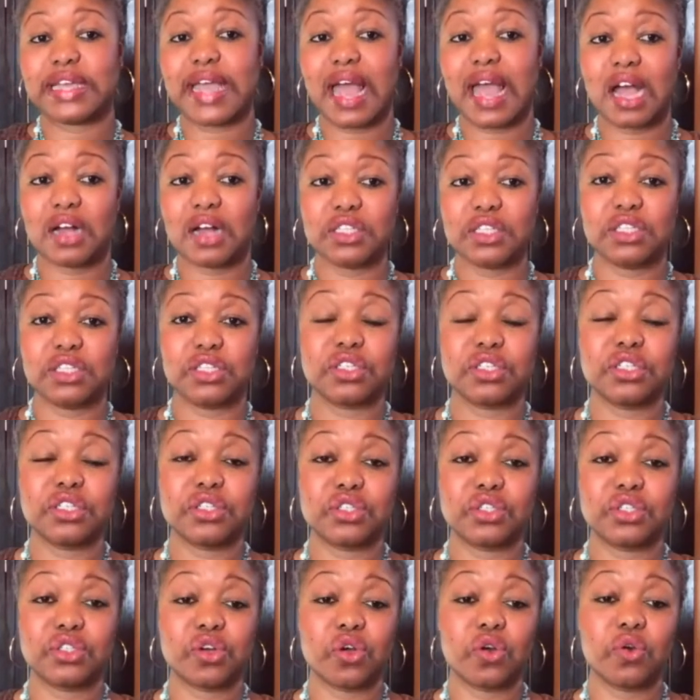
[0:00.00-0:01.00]
calendar.
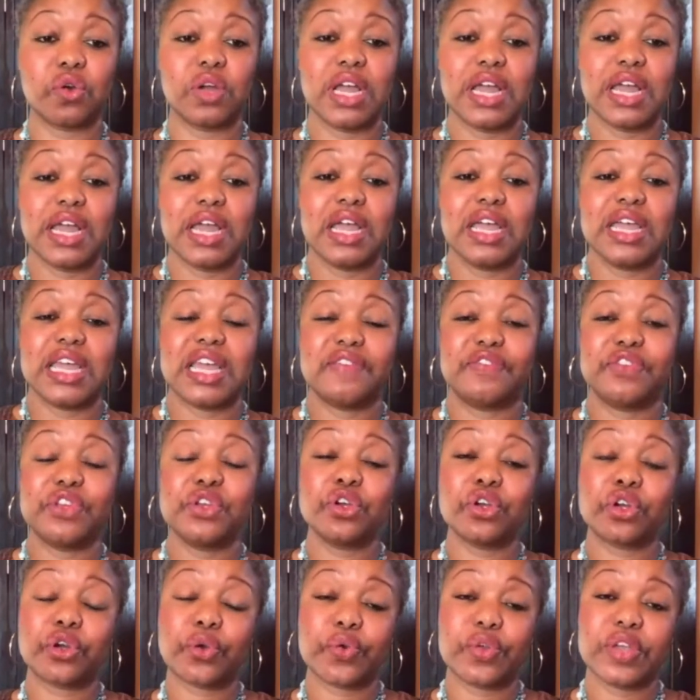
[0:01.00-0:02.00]
So if
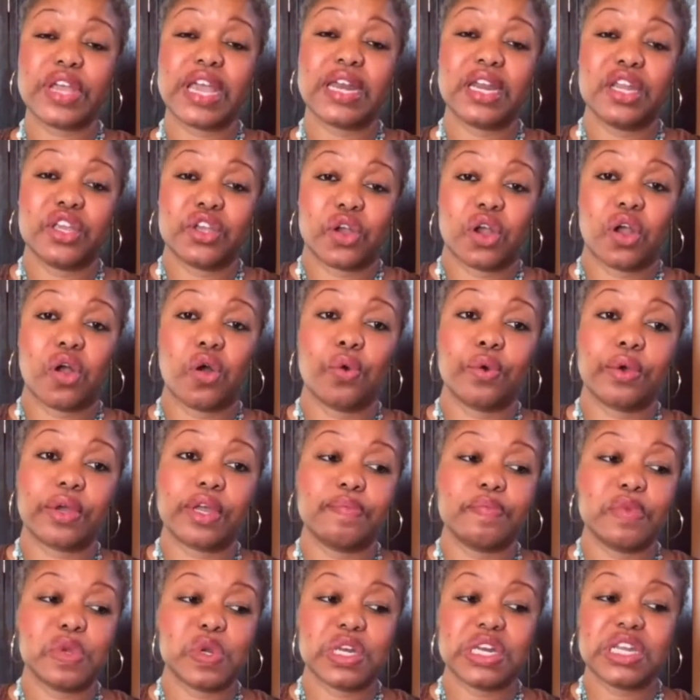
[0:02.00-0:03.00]
you're creating your own
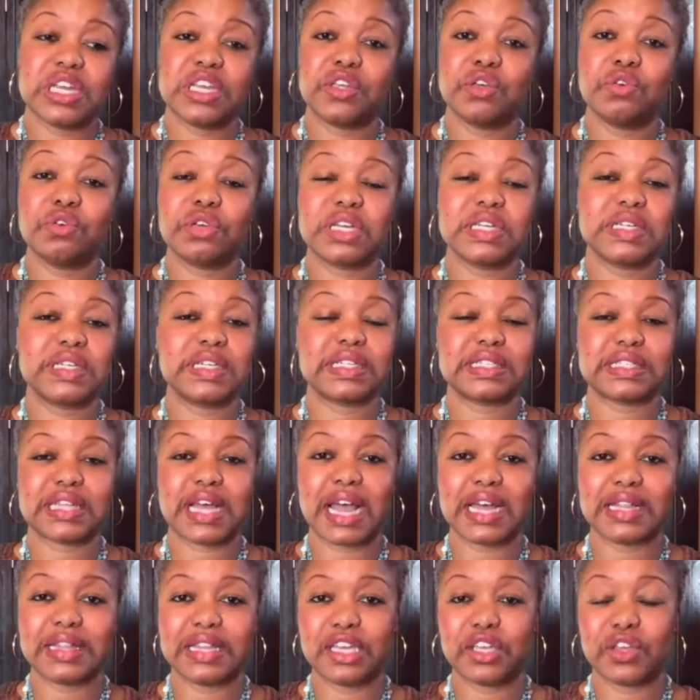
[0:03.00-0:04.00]
community, you can
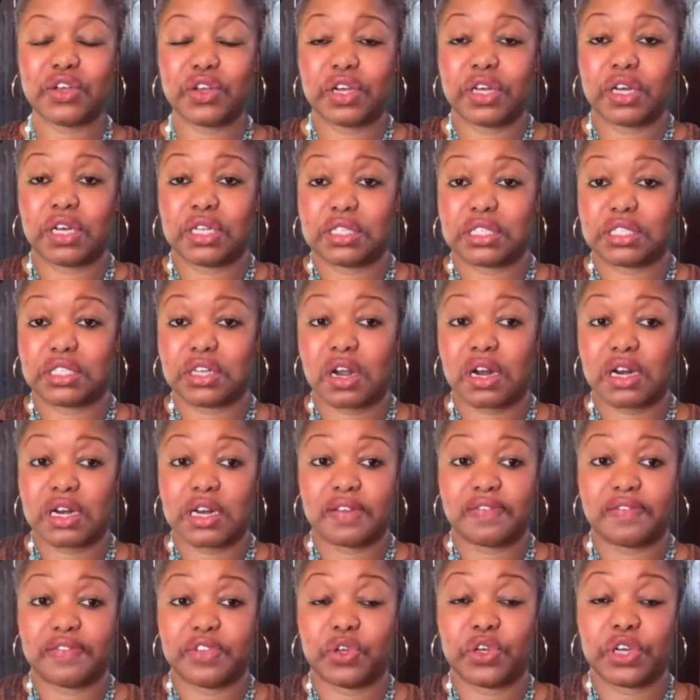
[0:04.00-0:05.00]
decide that you're going
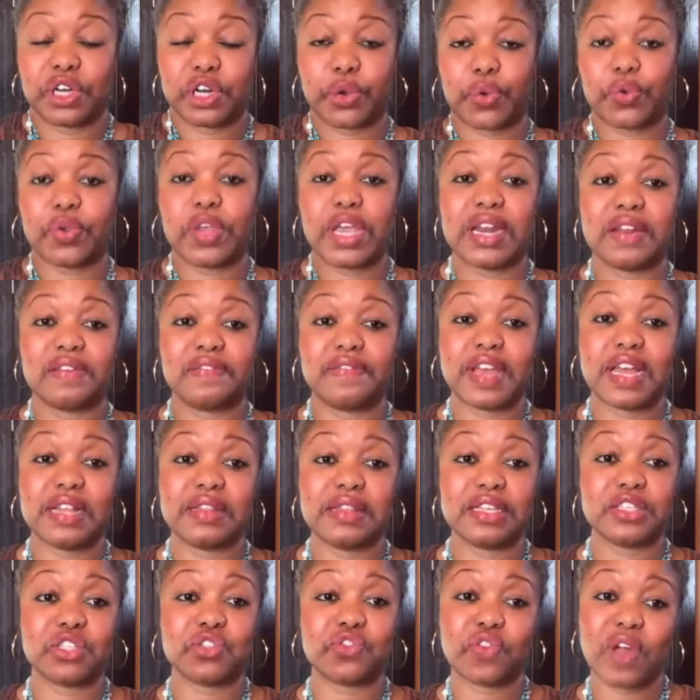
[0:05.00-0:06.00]
to create an event
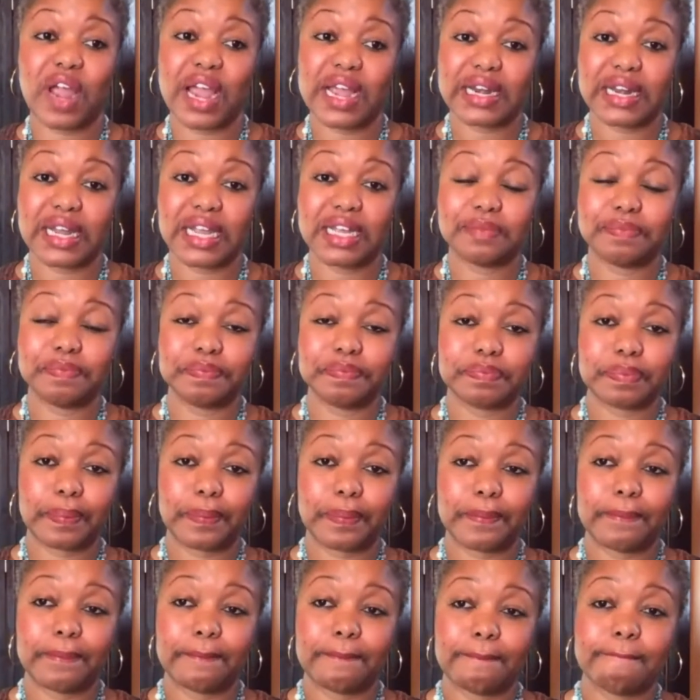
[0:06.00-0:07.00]
this Friday.
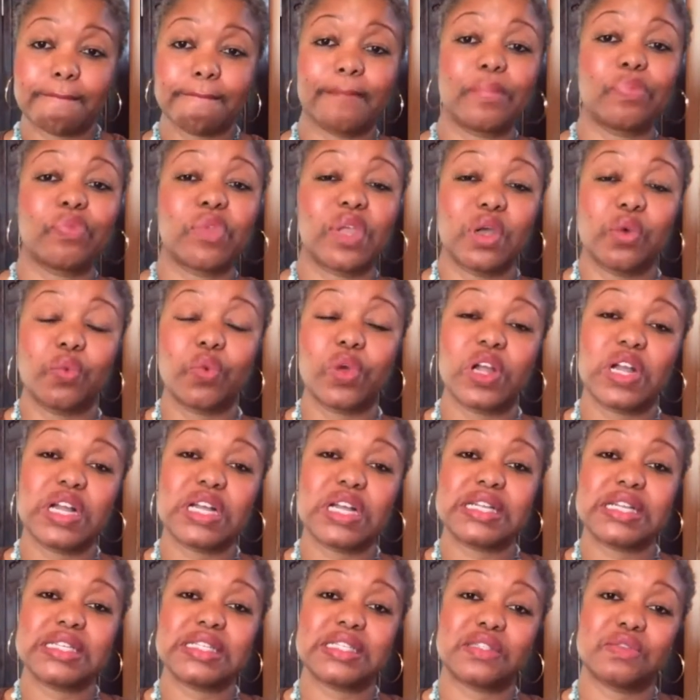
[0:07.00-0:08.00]

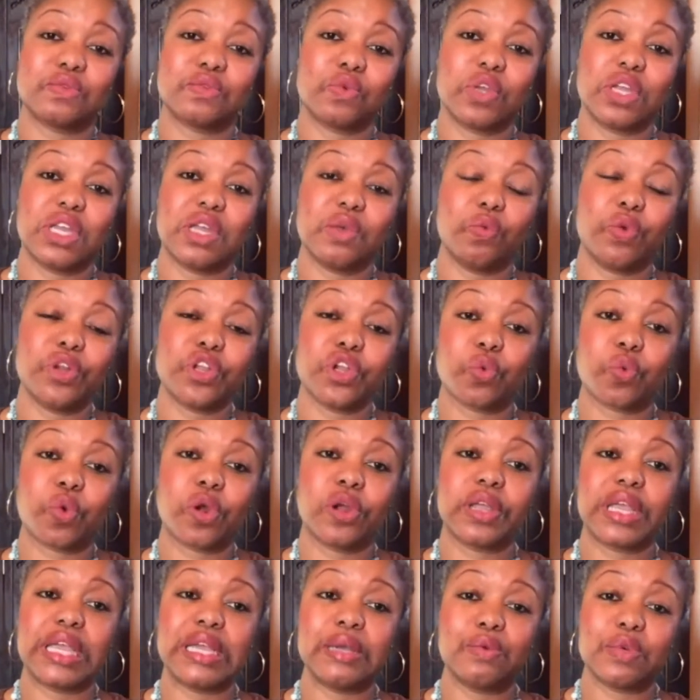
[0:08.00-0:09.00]
Whereas when you're
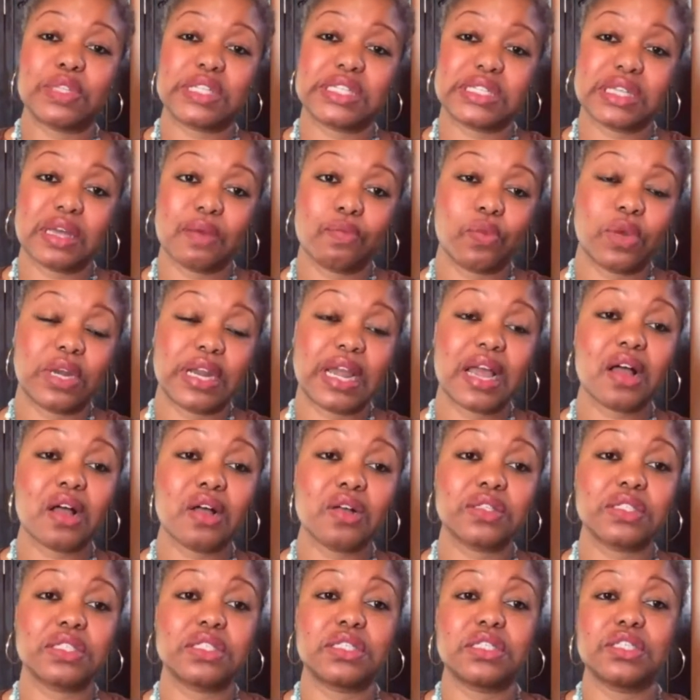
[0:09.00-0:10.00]
working with someone
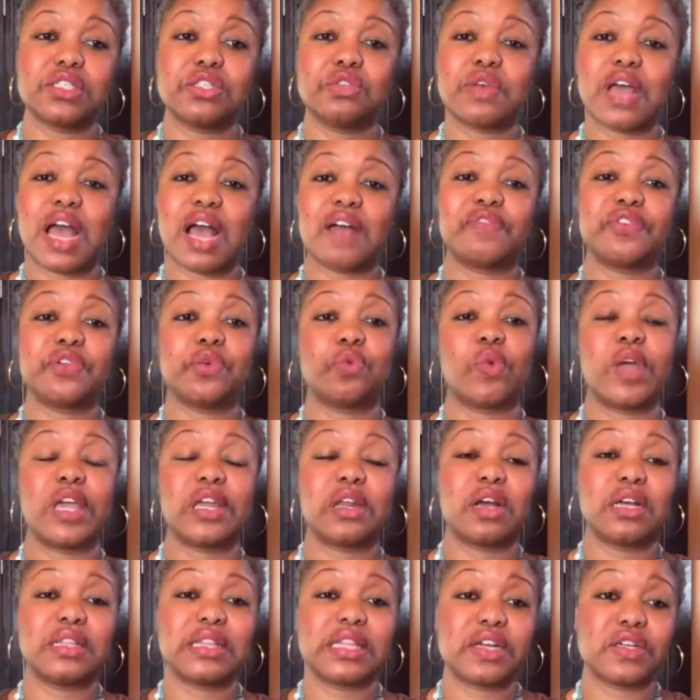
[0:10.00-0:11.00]
else, you have to wait
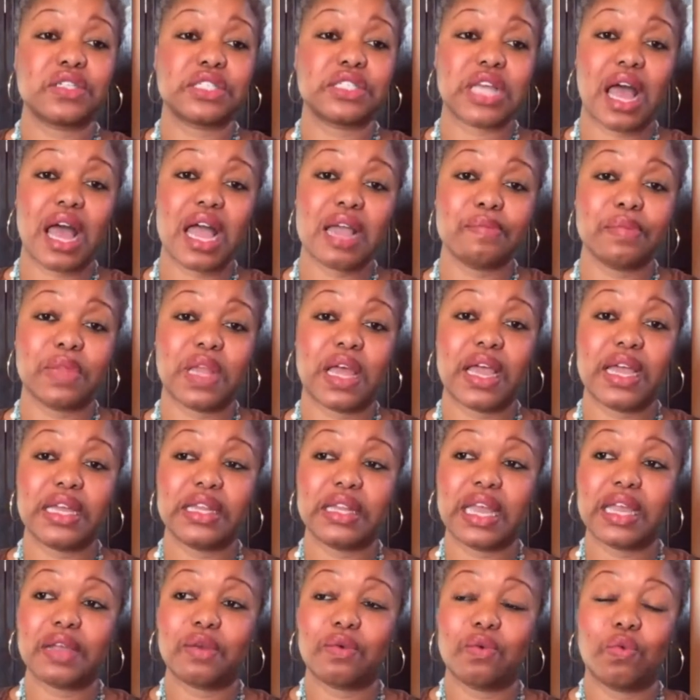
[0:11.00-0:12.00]
on their timeline.
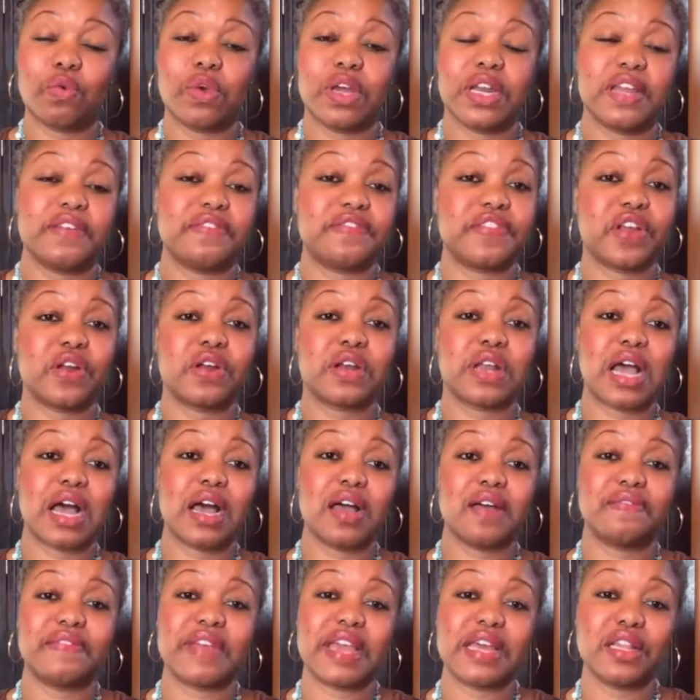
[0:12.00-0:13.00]
Like, what if they're not
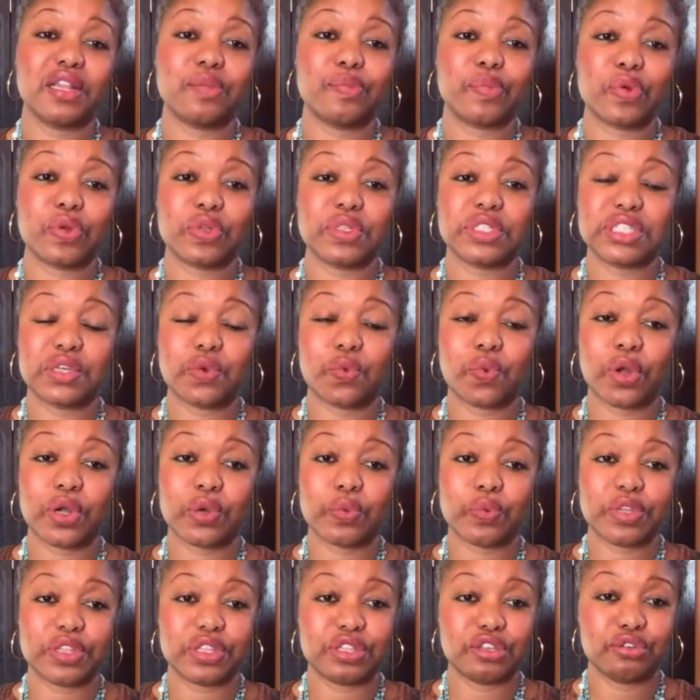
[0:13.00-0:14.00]
available to work
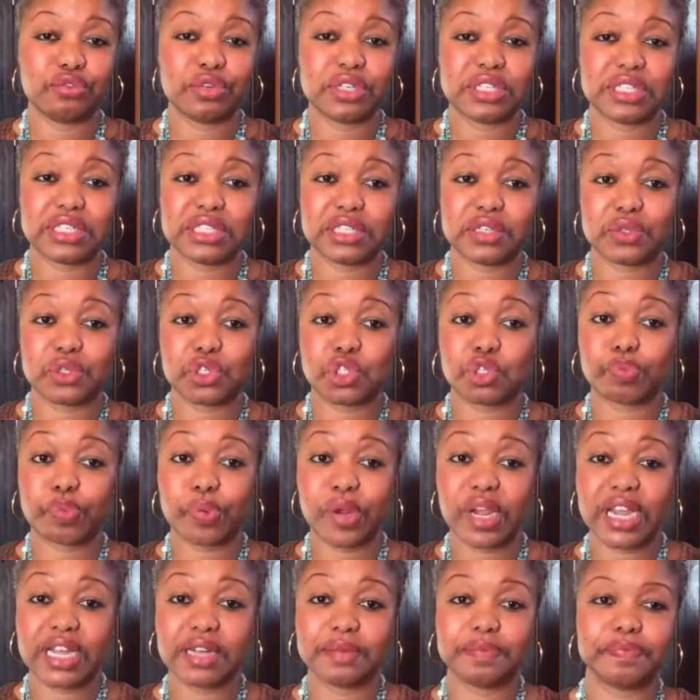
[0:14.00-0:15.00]
with you until
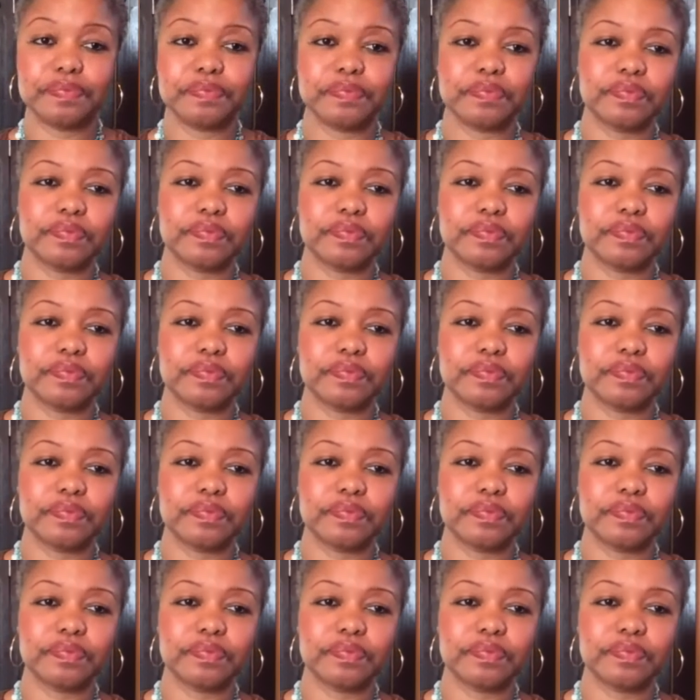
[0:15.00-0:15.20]
spring?